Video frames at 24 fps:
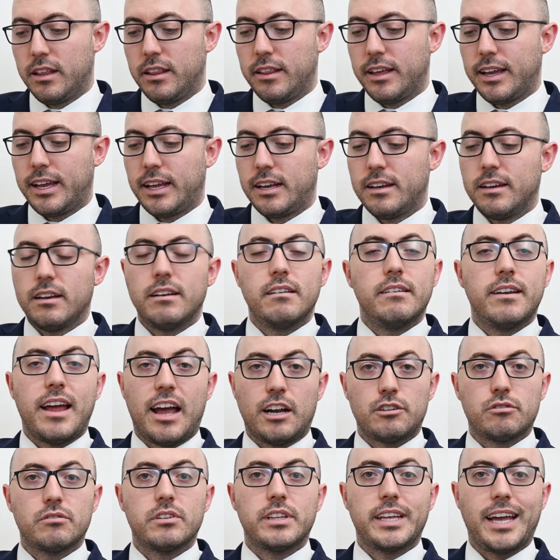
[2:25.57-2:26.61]
they
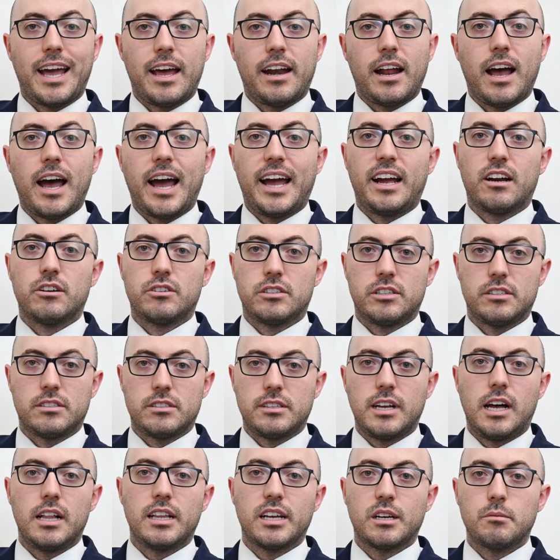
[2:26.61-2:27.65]
naturally had higher
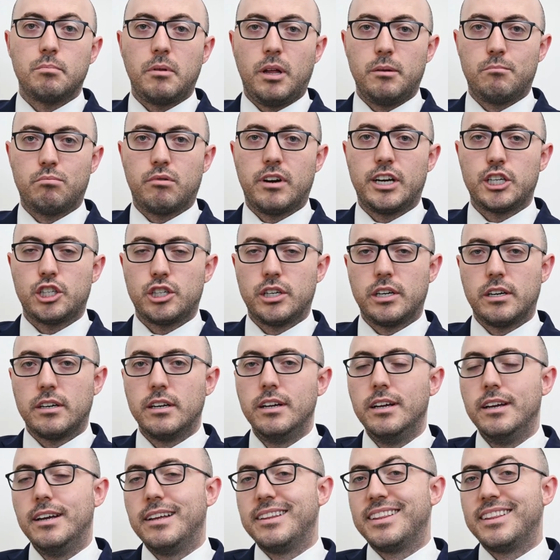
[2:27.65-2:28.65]
systolic blood pressure,